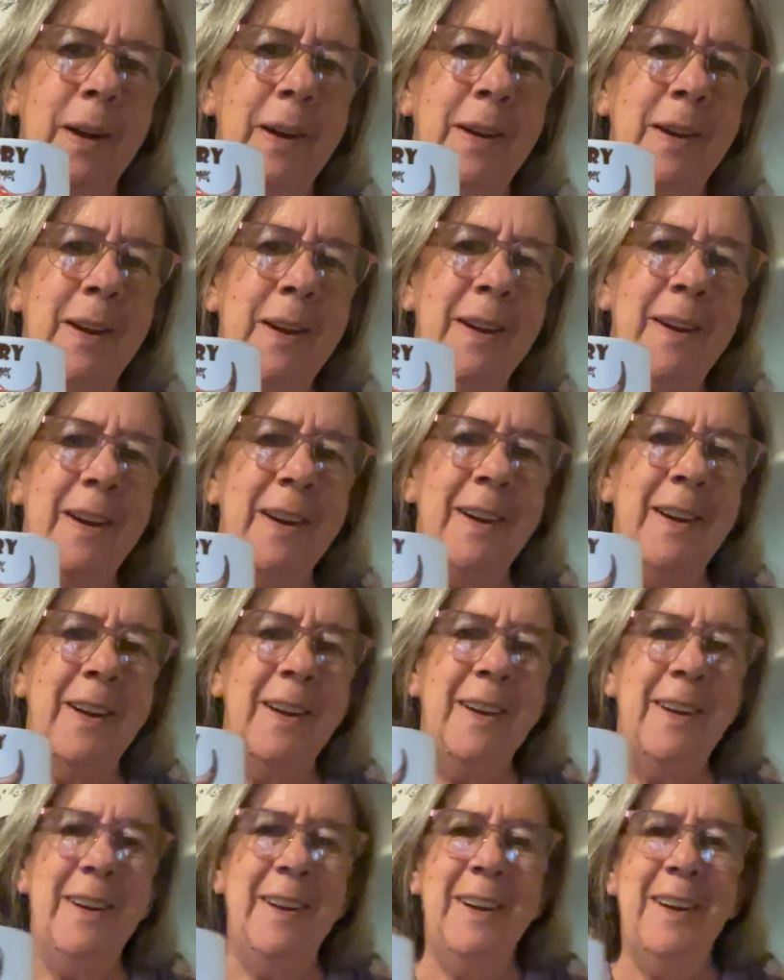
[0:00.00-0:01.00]

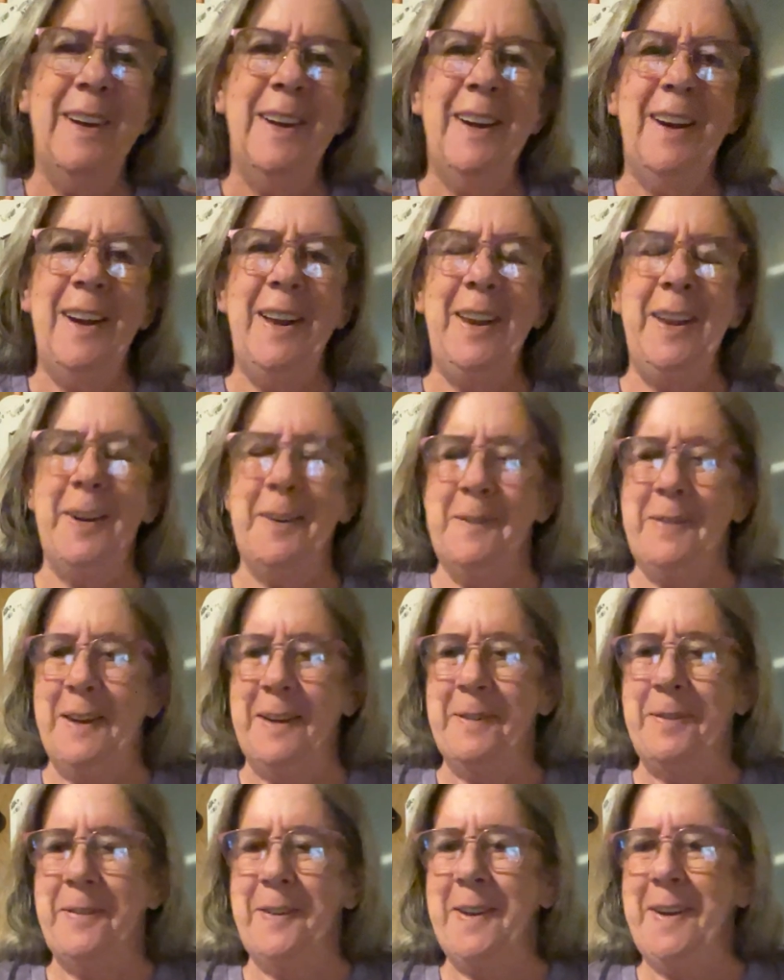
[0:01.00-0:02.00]
I love
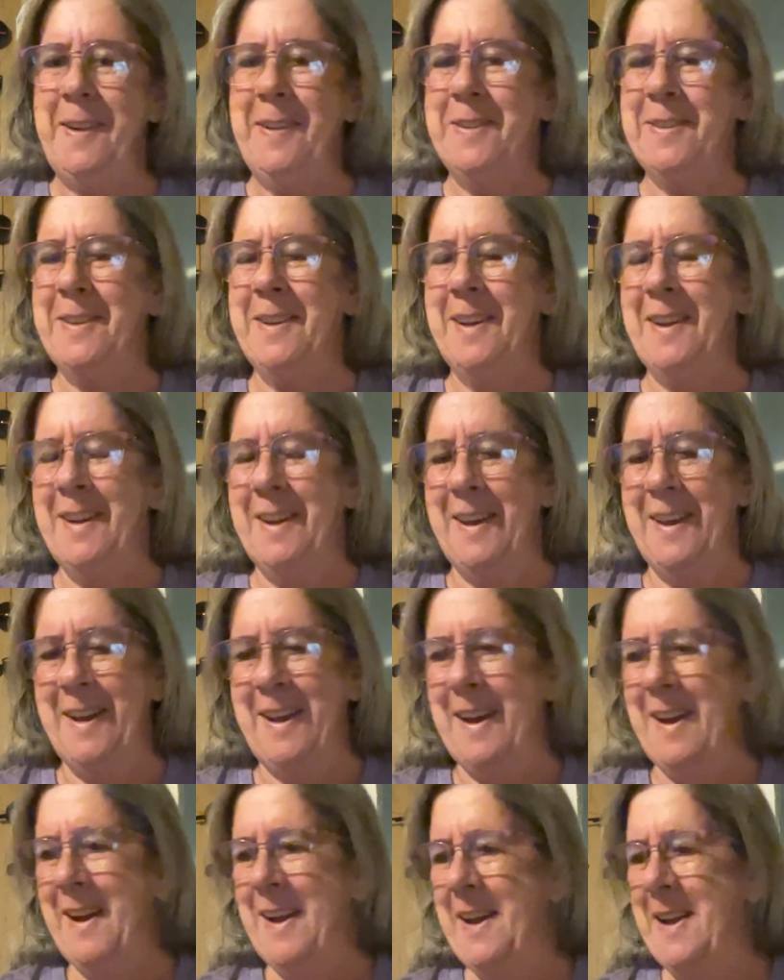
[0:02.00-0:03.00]
that face.
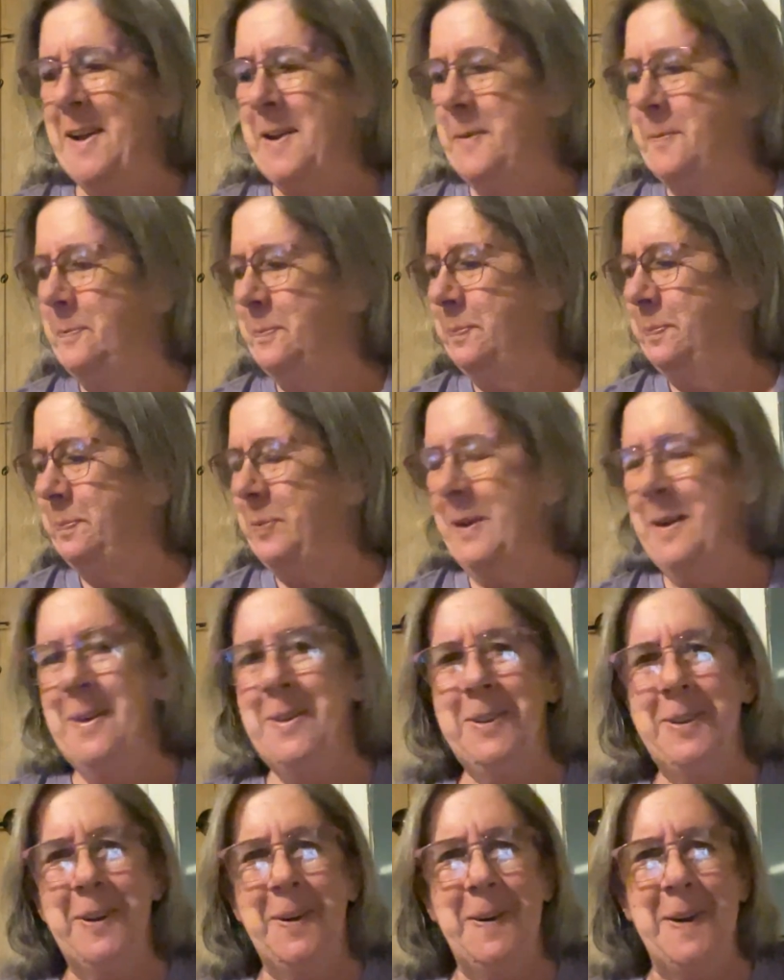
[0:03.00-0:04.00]

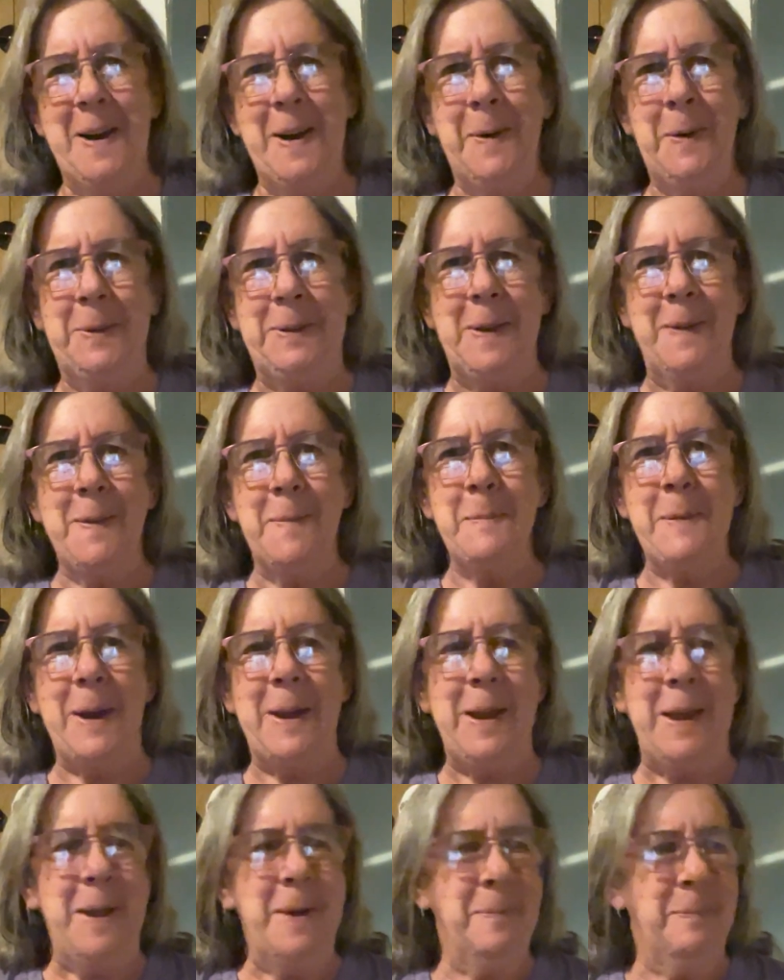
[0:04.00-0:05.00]
So, how is
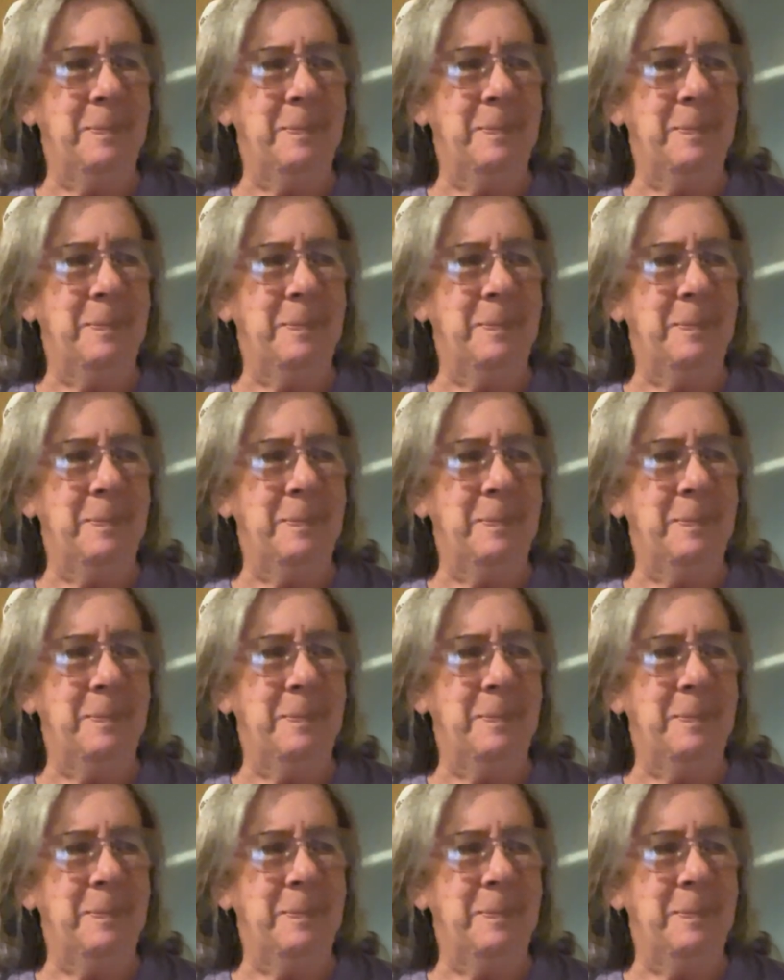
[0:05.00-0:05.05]
everybody?